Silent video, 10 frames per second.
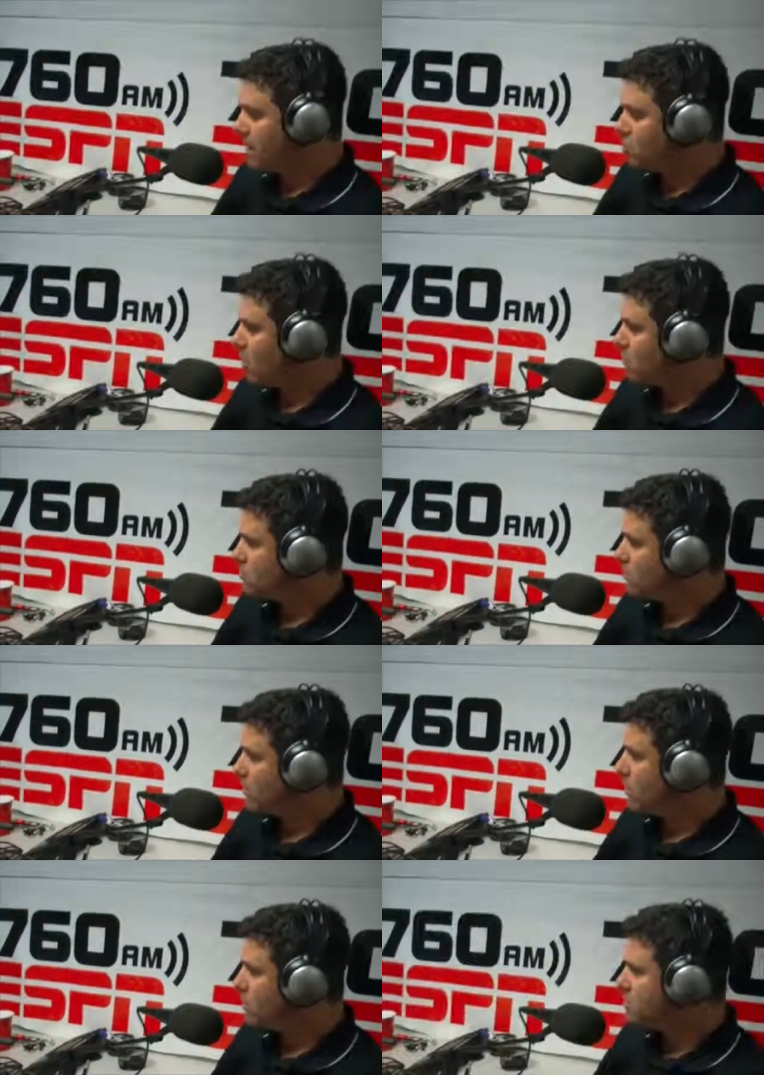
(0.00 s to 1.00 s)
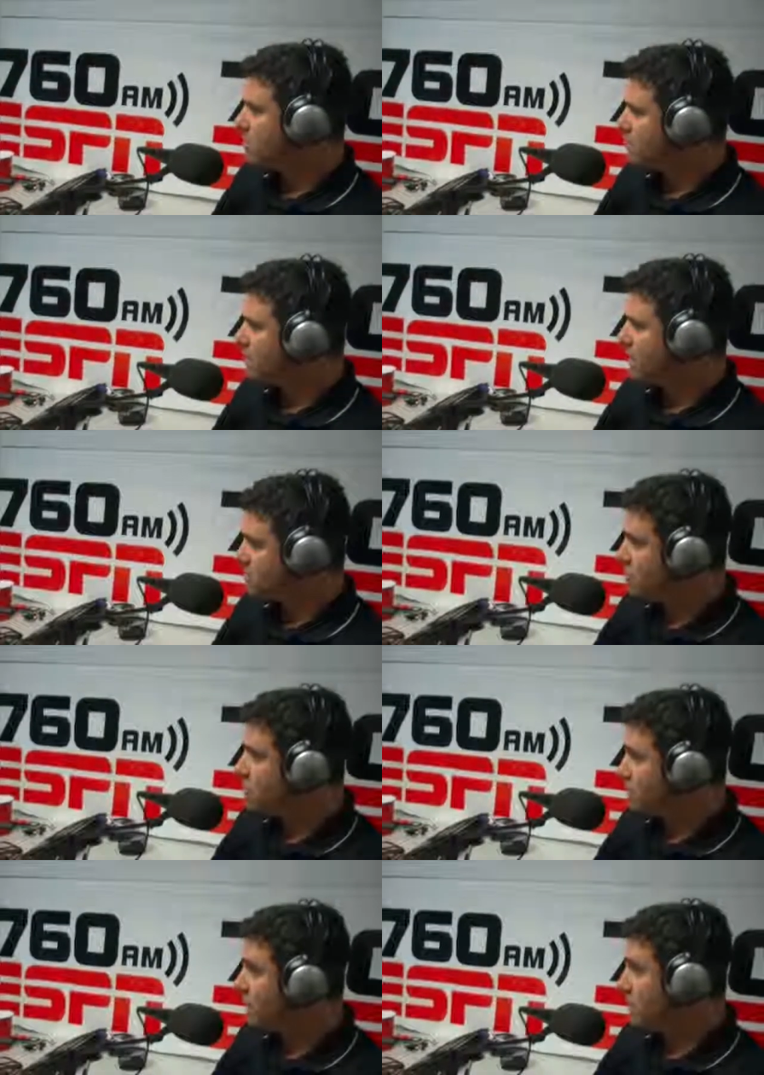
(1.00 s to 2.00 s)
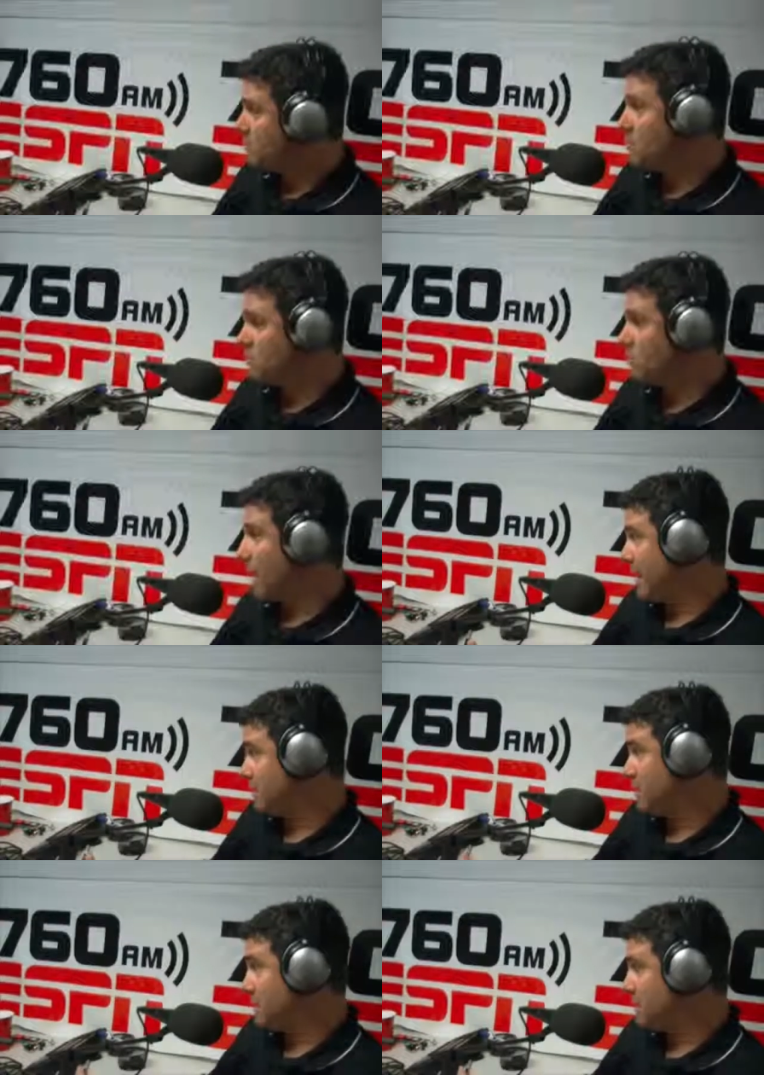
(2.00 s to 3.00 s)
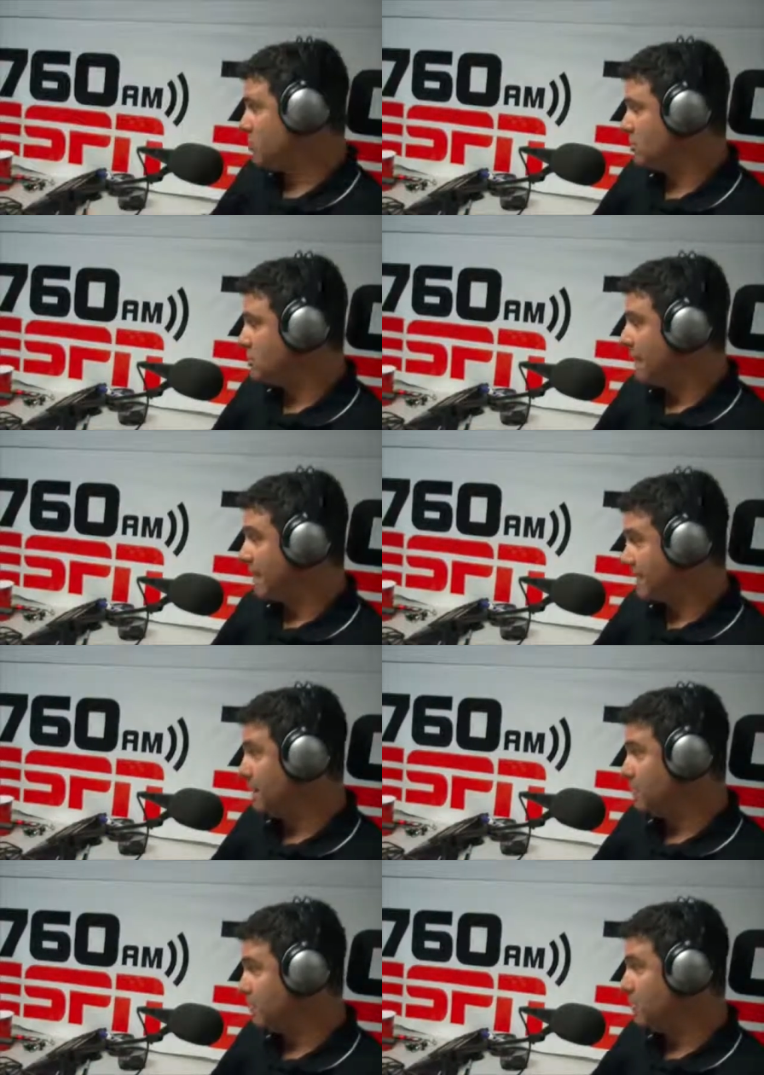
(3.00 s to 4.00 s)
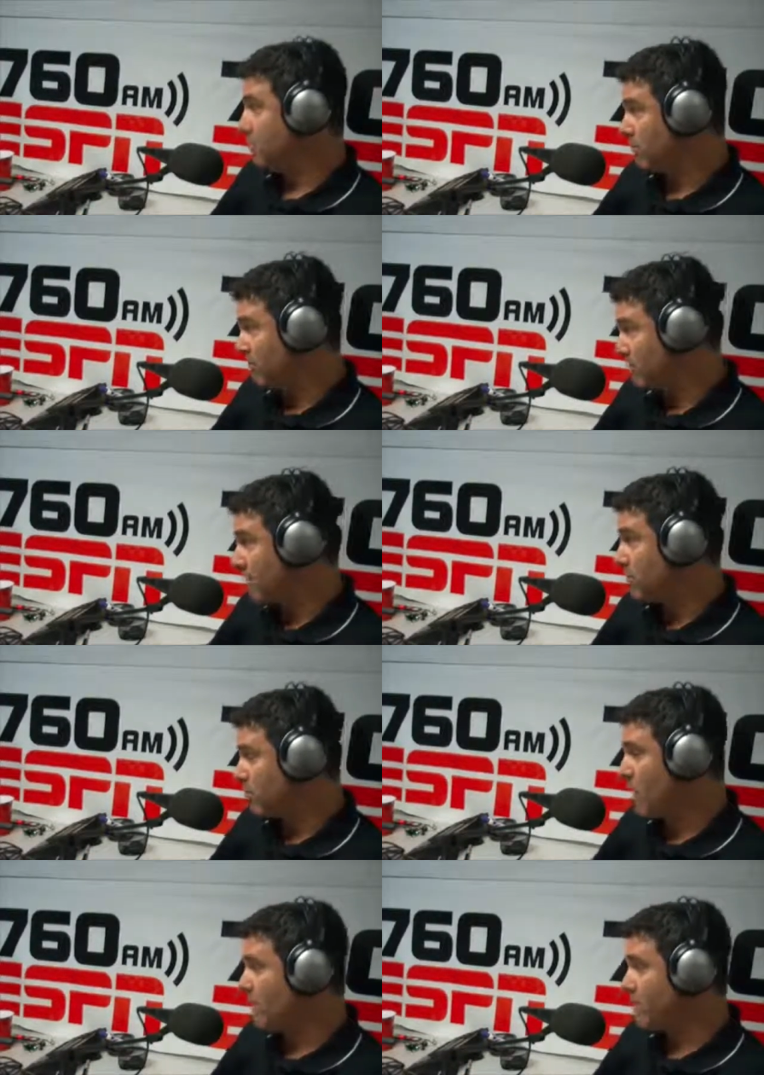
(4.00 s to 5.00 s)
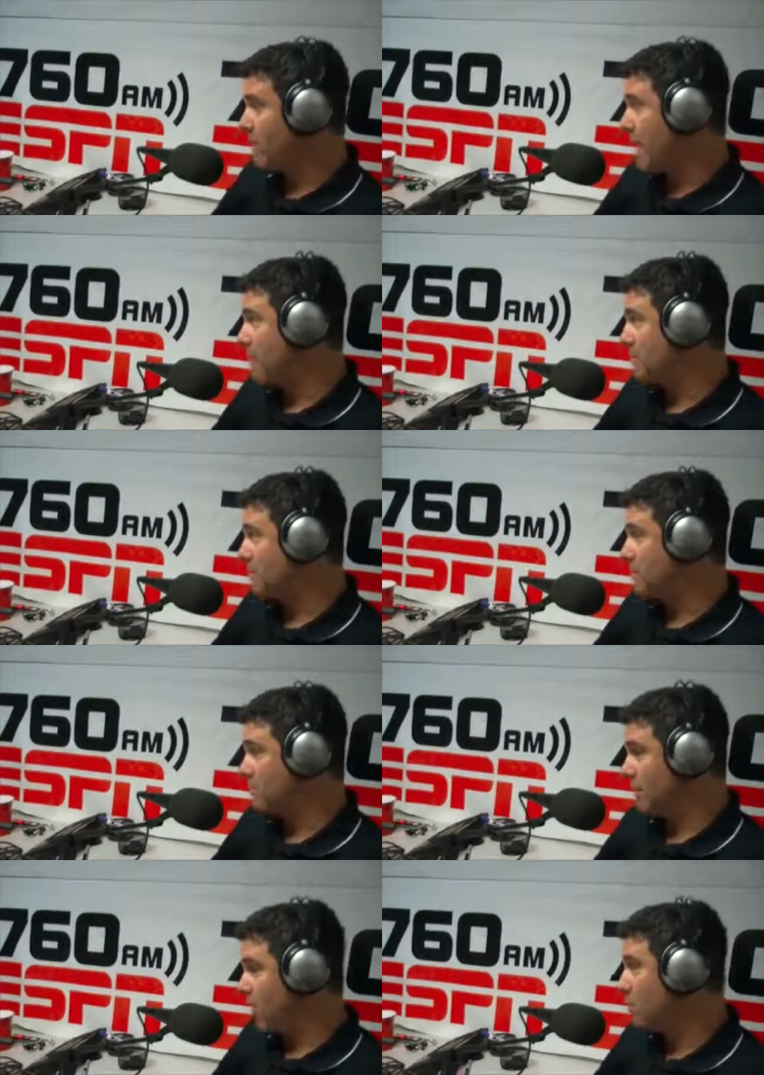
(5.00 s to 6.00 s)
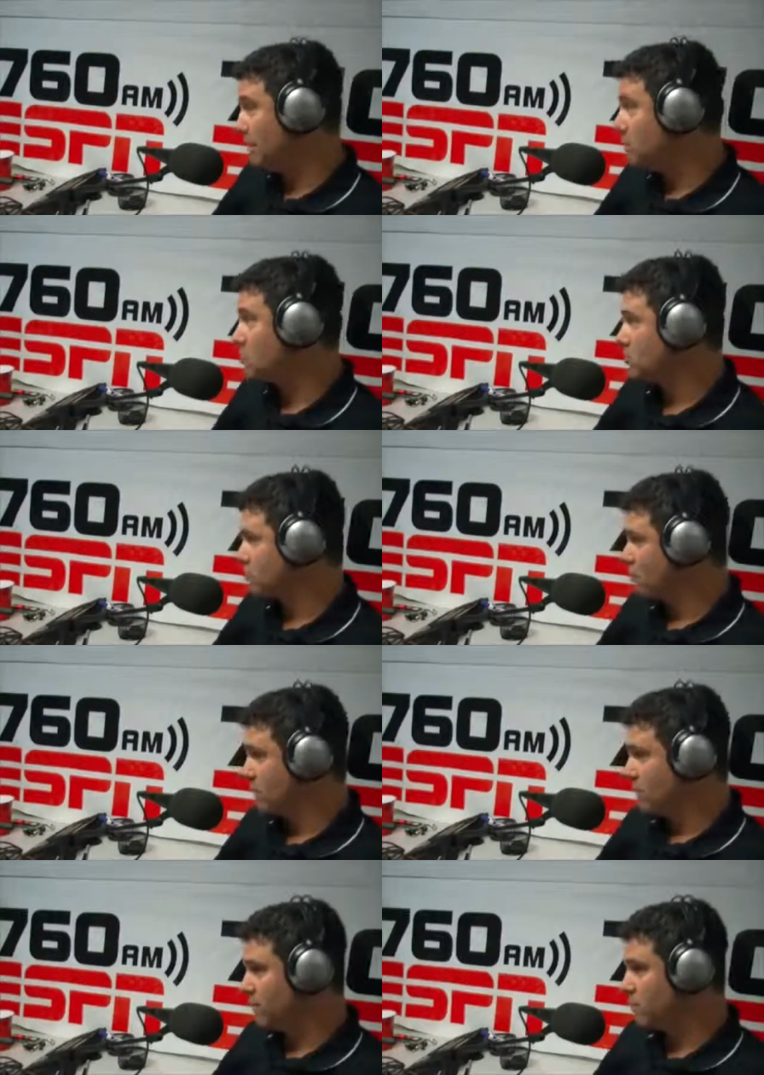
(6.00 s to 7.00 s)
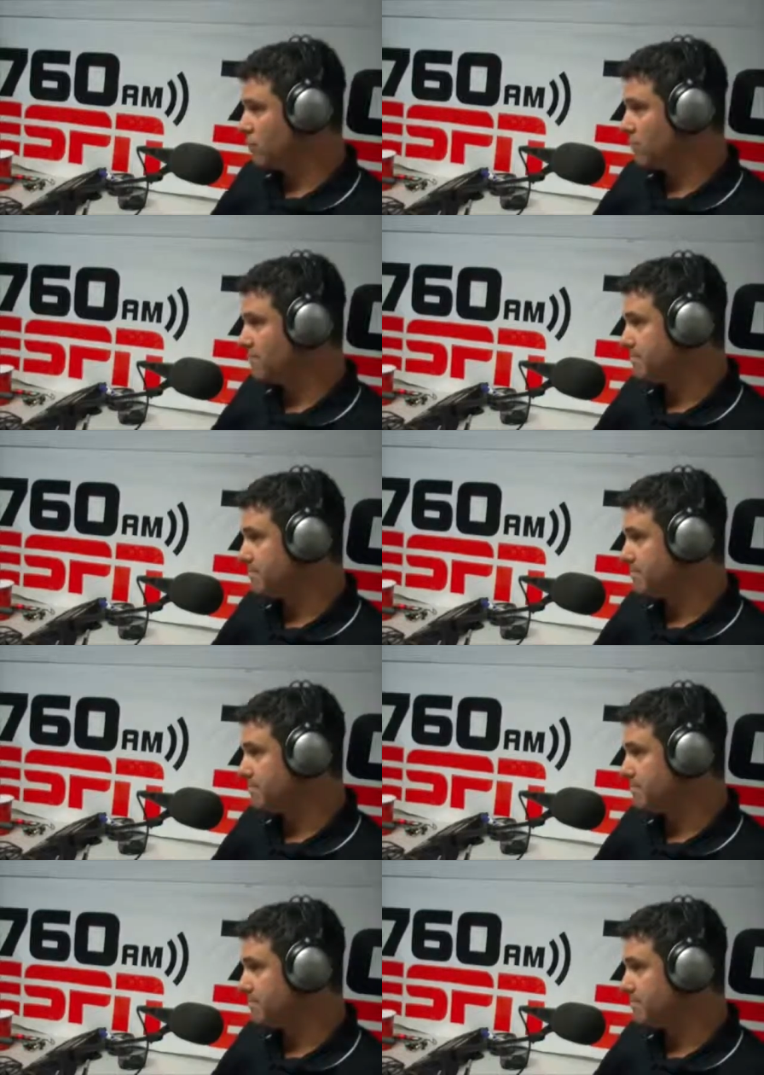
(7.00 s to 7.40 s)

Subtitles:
So there are some things that we can do as physicians that can prevent the problem from happening so they don't need the surgery in the future.